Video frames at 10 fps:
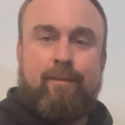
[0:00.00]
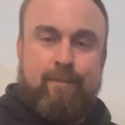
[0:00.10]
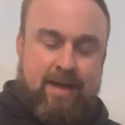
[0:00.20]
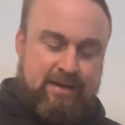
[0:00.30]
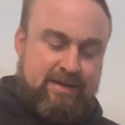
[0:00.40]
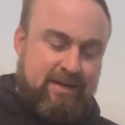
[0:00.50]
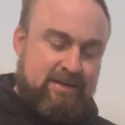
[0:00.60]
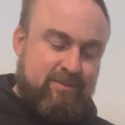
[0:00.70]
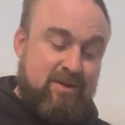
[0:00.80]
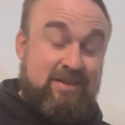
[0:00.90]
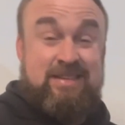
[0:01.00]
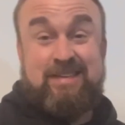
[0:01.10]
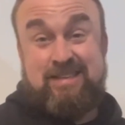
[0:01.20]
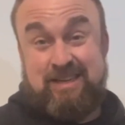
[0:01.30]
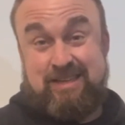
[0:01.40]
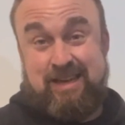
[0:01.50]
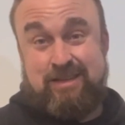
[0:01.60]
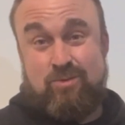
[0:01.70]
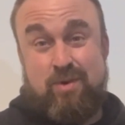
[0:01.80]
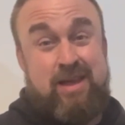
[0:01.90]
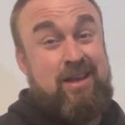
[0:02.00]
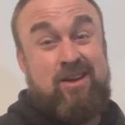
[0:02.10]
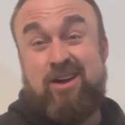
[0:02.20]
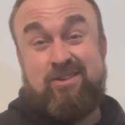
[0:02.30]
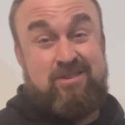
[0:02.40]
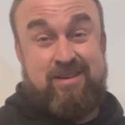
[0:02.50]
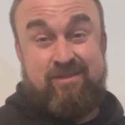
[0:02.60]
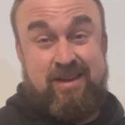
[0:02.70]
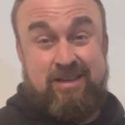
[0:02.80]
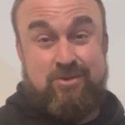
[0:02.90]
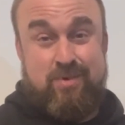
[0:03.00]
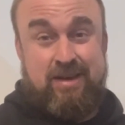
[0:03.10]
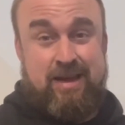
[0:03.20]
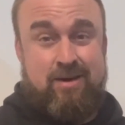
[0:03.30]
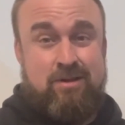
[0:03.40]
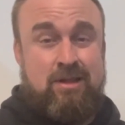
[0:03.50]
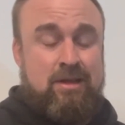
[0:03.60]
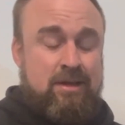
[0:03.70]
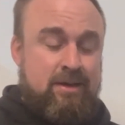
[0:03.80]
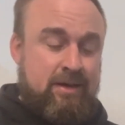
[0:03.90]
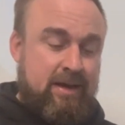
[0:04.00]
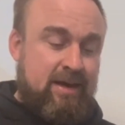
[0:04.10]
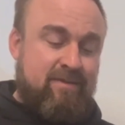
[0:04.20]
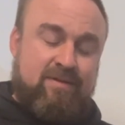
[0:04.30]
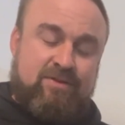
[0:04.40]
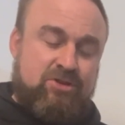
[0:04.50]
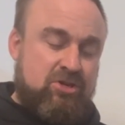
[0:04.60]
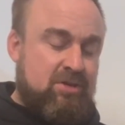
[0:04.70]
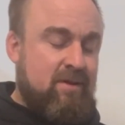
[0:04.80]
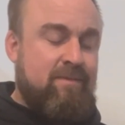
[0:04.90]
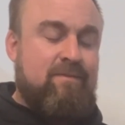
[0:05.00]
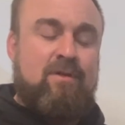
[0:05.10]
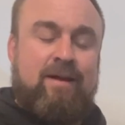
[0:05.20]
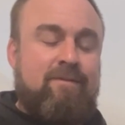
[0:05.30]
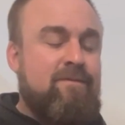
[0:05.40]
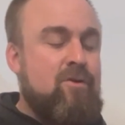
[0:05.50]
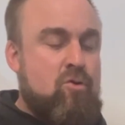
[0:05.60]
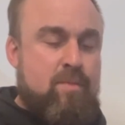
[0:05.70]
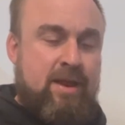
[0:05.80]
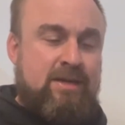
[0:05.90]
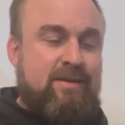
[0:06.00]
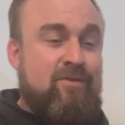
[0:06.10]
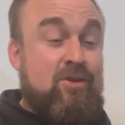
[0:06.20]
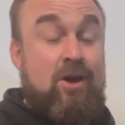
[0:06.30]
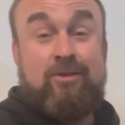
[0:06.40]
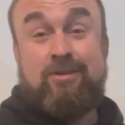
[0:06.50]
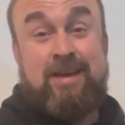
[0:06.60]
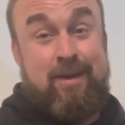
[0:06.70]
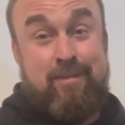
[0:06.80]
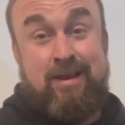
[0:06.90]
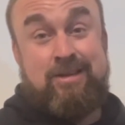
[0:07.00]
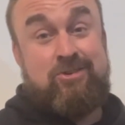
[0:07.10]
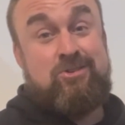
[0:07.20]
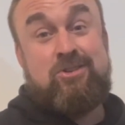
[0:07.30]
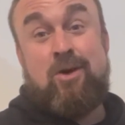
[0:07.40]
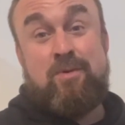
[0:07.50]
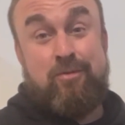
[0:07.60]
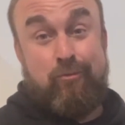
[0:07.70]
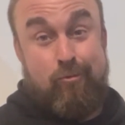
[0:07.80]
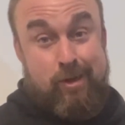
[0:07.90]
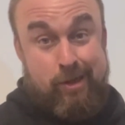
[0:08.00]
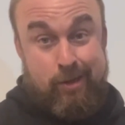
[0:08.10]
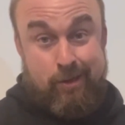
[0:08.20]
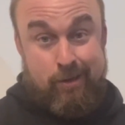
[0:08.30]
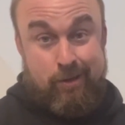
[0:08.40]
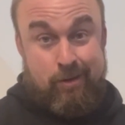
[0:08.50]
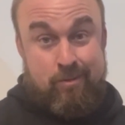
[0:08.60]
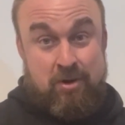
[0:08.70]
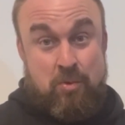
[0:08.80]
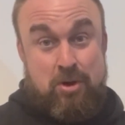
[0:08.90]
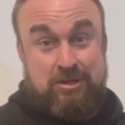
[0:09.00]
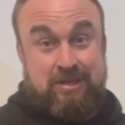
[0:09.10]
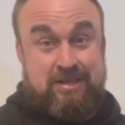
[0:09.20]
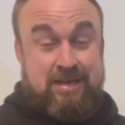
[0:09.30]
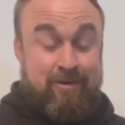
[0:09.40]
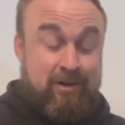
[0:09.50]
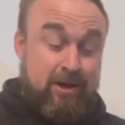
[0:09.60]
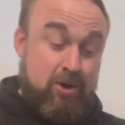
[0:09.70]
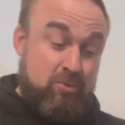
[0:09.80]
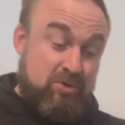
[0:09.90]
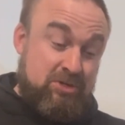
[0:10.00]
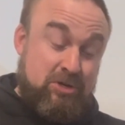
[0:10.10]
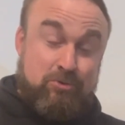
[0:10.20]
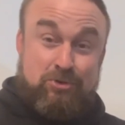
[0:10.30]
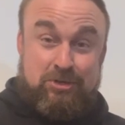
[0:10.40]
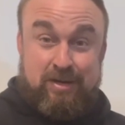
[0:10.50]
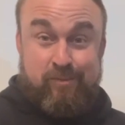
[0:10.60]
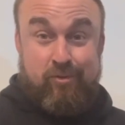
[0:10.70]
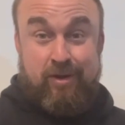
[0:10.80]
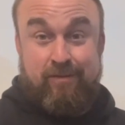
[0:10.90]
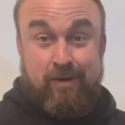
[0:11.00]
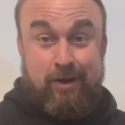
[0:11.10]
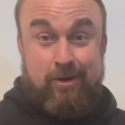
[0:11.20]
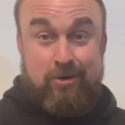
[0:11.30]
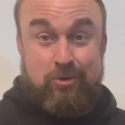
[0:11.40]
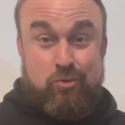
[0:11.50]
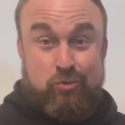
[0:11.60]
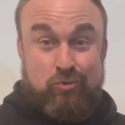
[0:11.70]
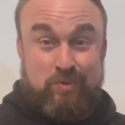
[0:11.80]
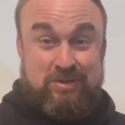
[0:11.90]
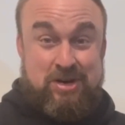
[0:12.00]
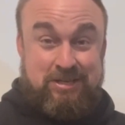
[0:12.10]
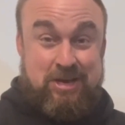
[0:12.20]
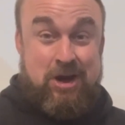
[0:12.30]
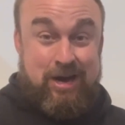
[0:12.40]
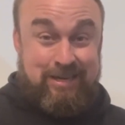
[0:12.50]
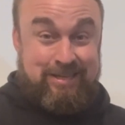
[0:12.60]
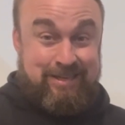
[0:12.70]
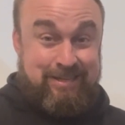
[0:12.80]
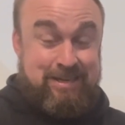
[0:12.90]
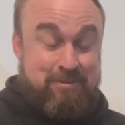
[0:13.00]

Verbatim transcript: meditate. Sometimes I say 6 days a week. I do 7 days a week now. Yeah, even if it's just like a few minutes. If you can't do 10 minutes, start with 3. When I worked in Sierra Leone with soldiers, they were pretty fucking hardcore, traumatized guys. And